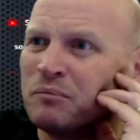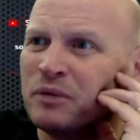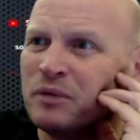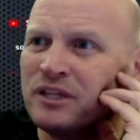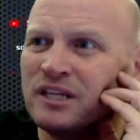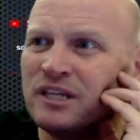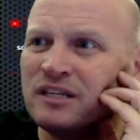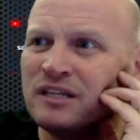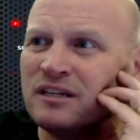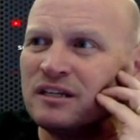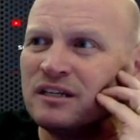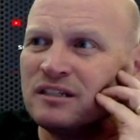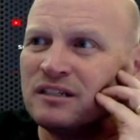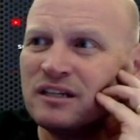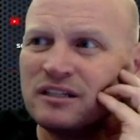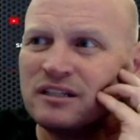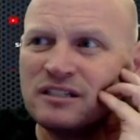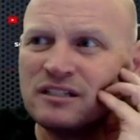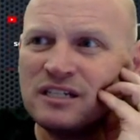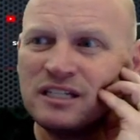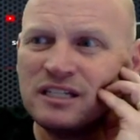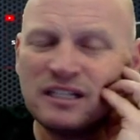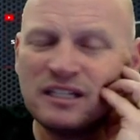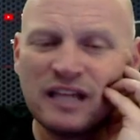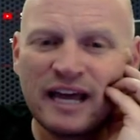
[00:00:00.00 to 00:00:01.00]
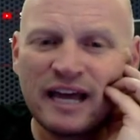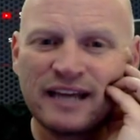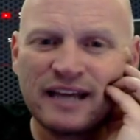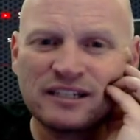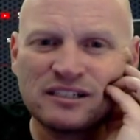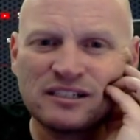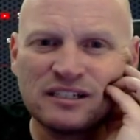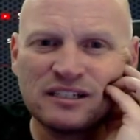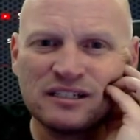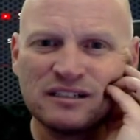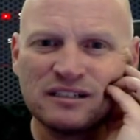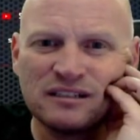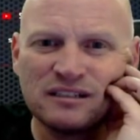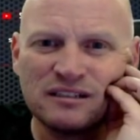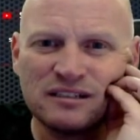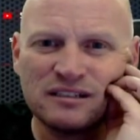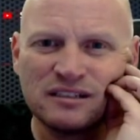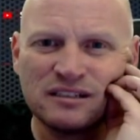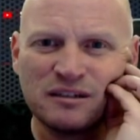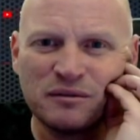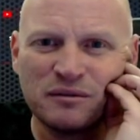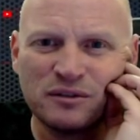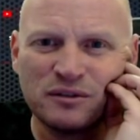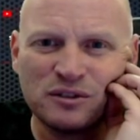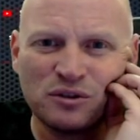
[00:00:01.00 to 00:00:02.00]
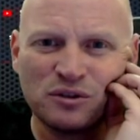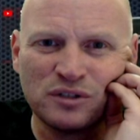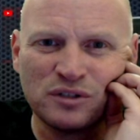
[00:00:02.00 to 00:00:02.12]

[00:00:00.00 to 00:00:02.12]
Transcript: But then it does need last, so,